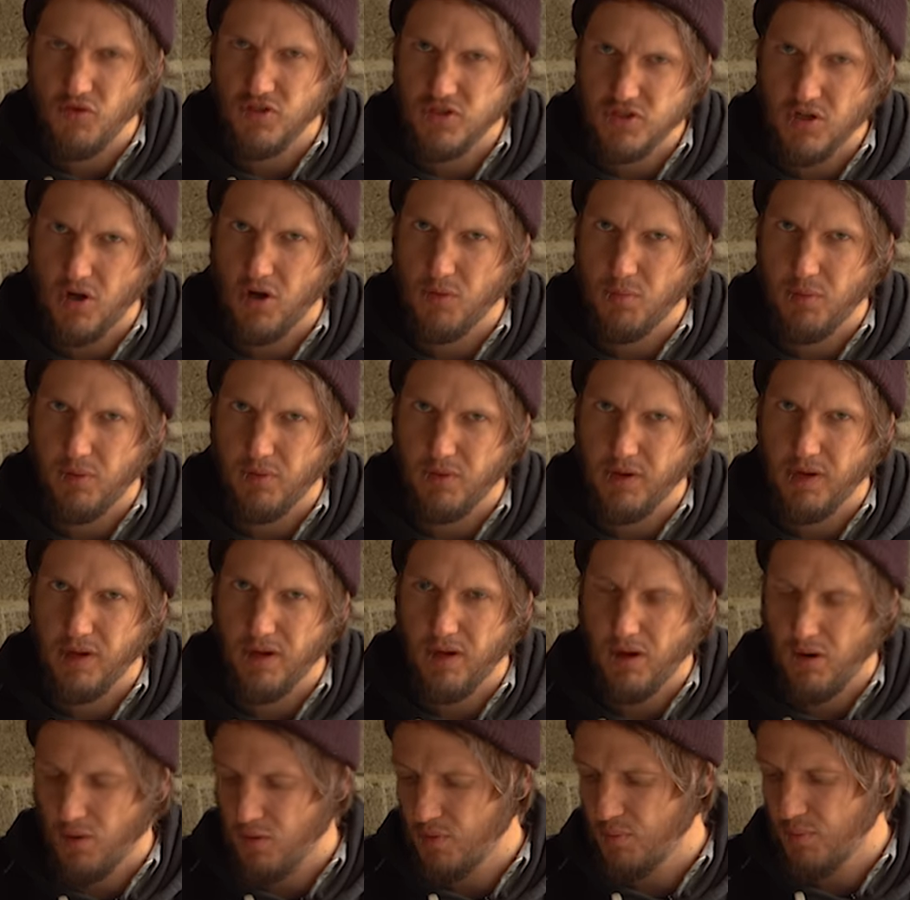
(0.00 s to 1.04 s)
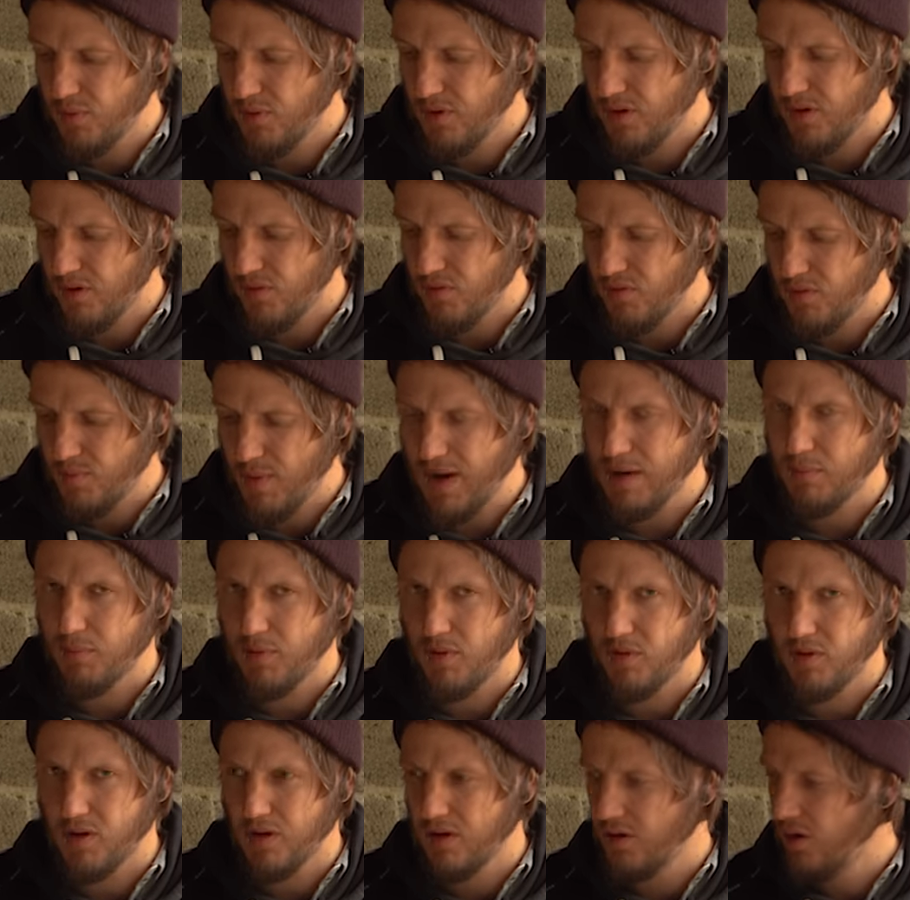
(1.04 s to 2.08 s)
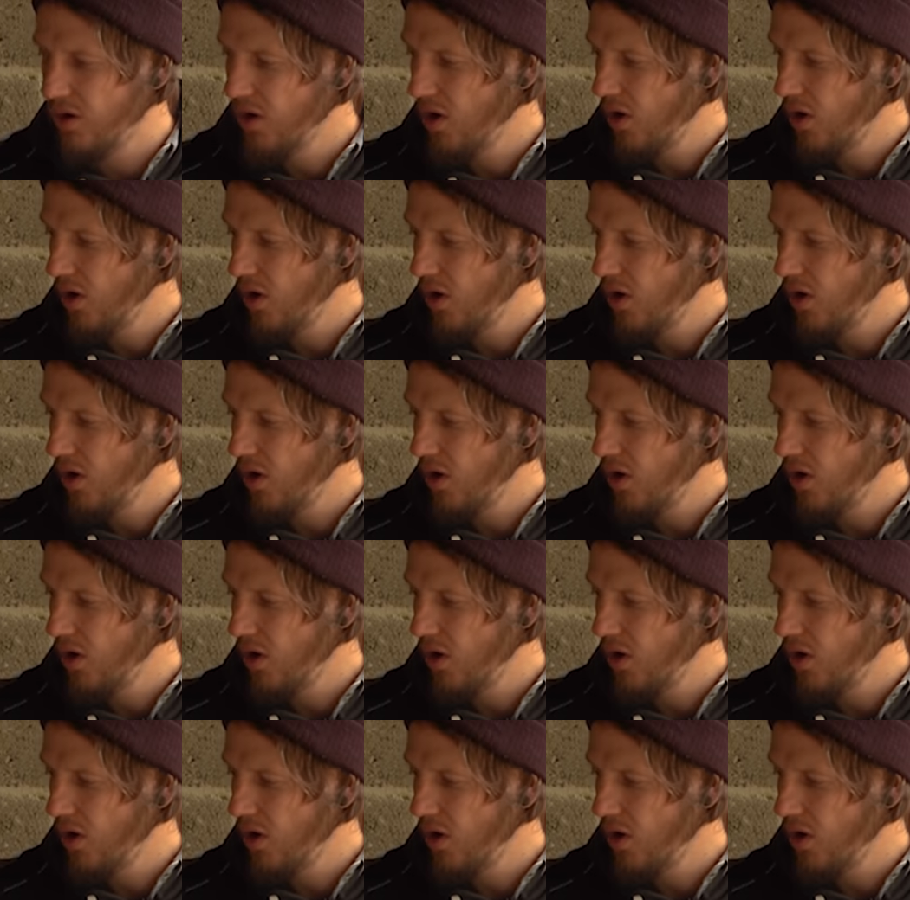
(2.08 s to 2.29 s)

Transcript: the side pocket. I would have put it on the back pocket